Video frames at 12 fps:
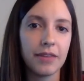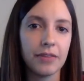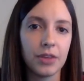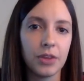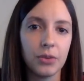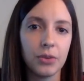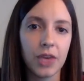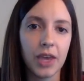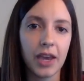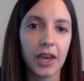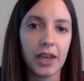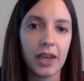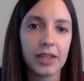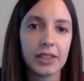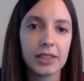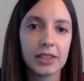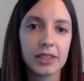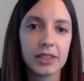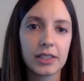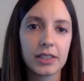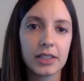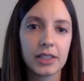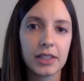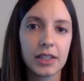If you
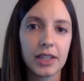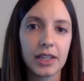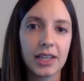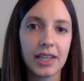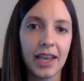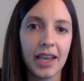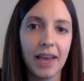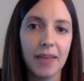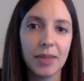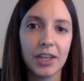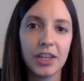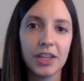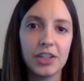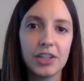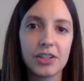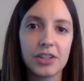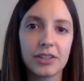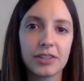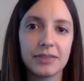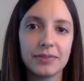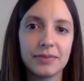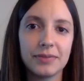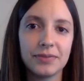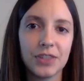guessed cabbage,
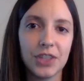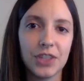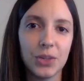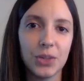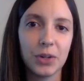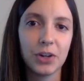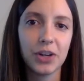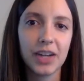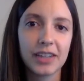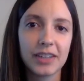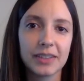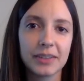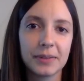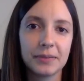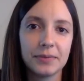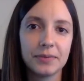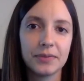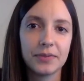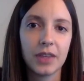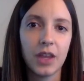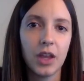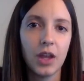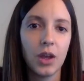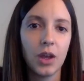you were correct.
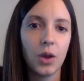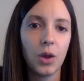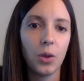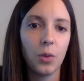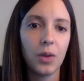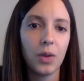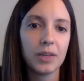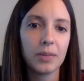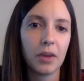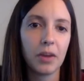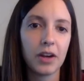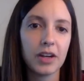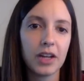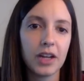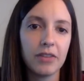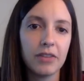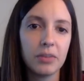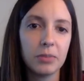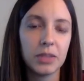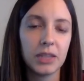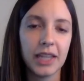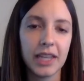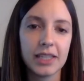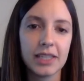What part of the
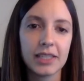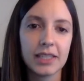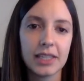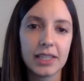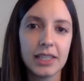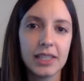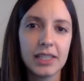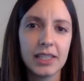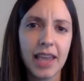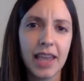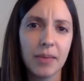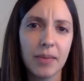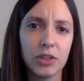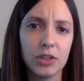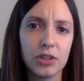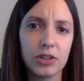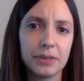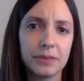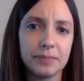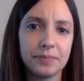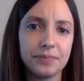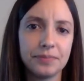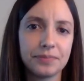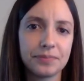plant is cabbage?
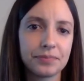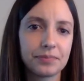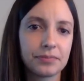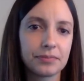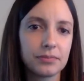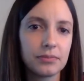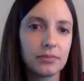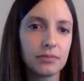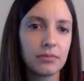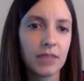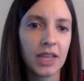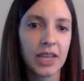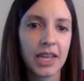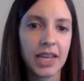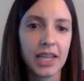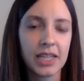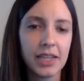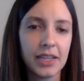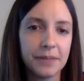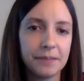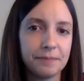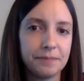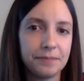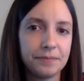Any idea?